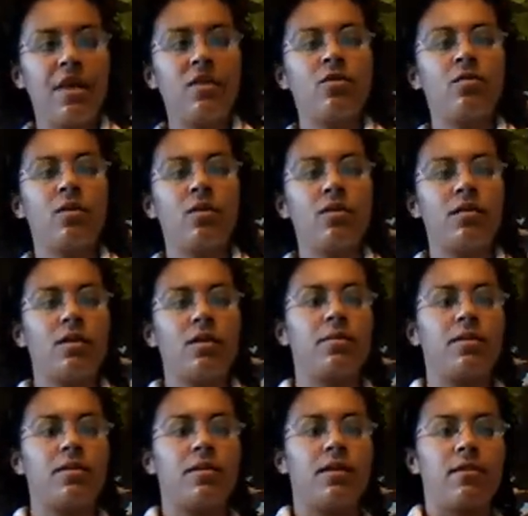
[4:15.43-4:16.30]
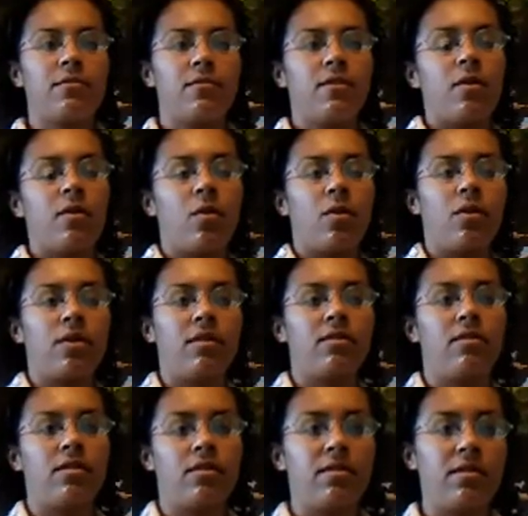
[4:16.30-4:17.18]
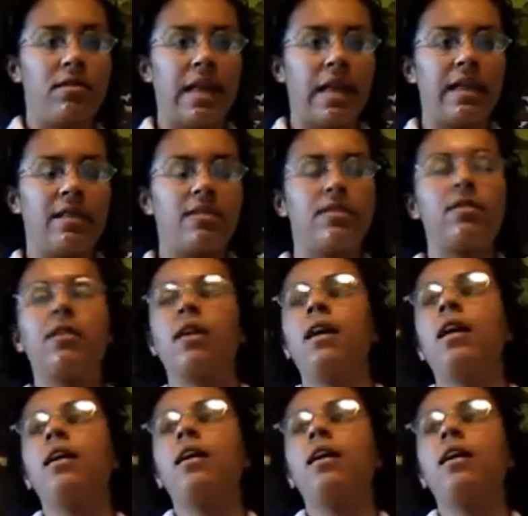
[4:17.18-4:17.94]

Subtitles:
Each one's a little bit different according to the states.